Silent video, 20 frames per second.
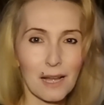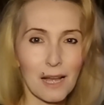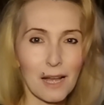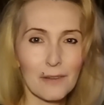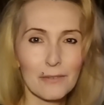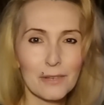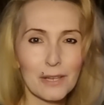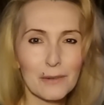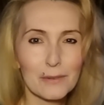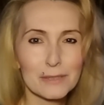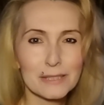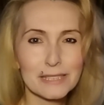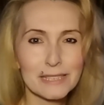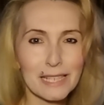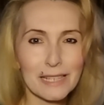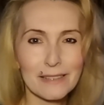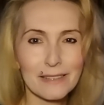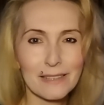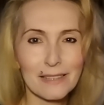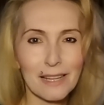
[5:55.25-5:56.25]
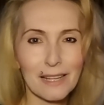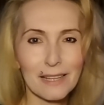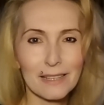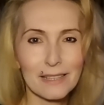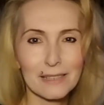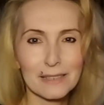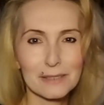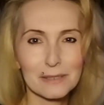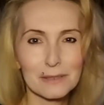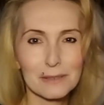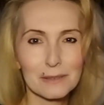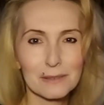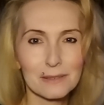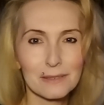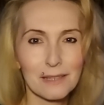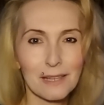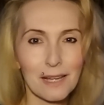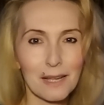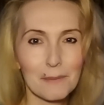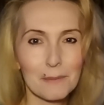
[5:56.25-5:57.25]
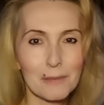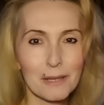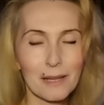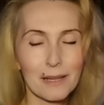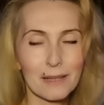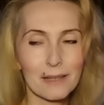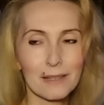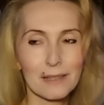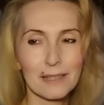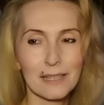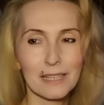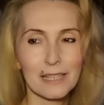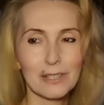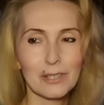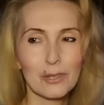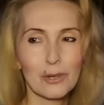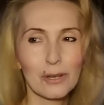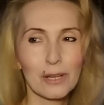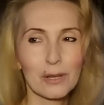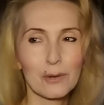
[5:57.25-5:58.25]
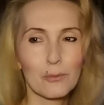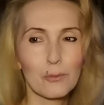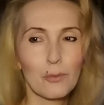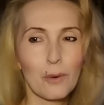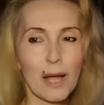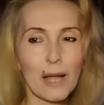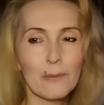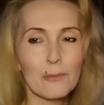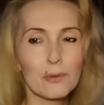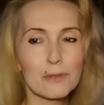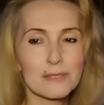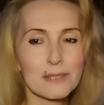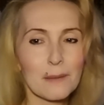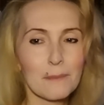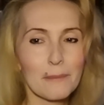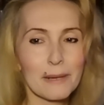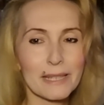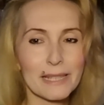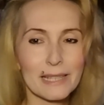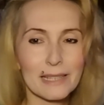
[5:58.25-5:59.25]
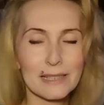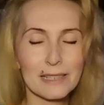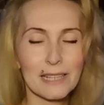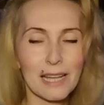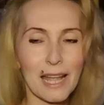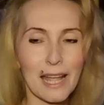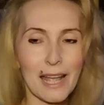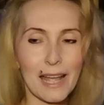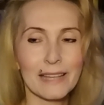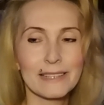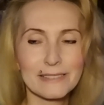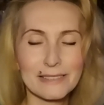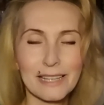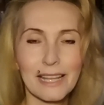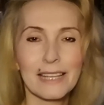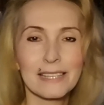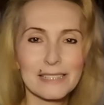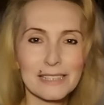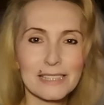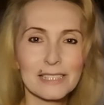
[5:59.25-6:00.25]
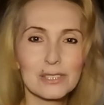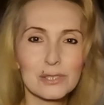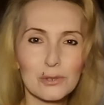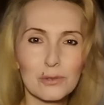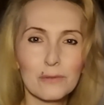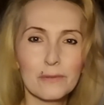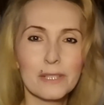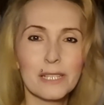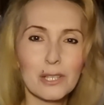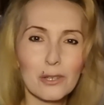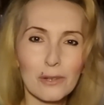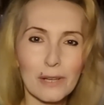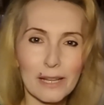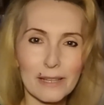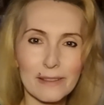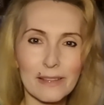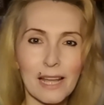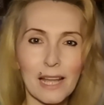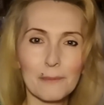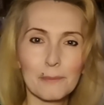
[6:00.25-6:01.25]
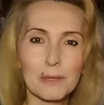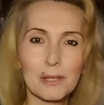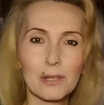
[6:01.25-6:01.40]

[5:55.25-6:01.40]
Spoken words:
I've never seen anything like it. I mean, like, and you're like, why would somebody add that into a video like that?